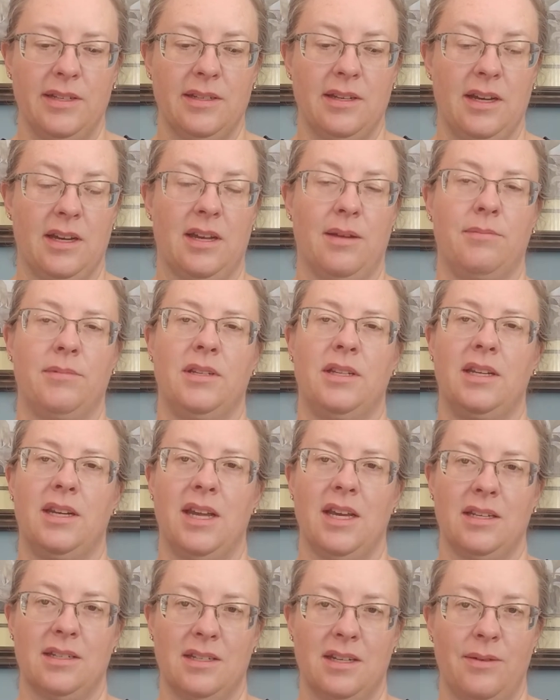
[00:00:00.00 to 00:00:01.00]
I come to the
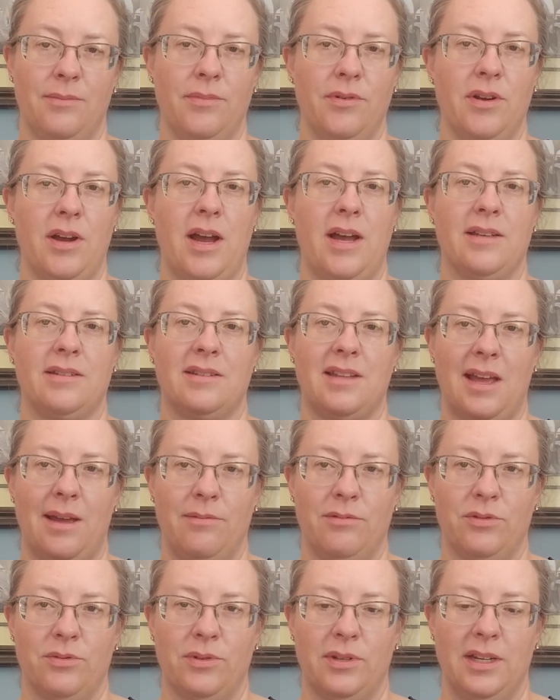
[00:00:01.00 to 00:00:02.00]
next number. I
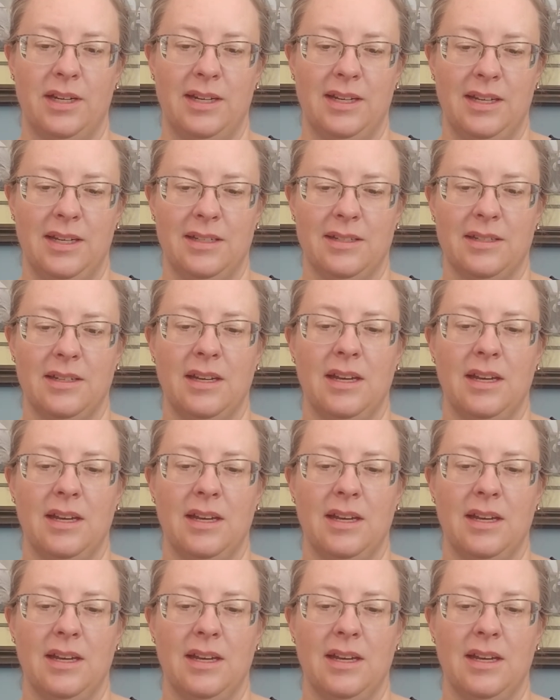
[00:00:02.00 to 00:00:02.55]
establish what it is.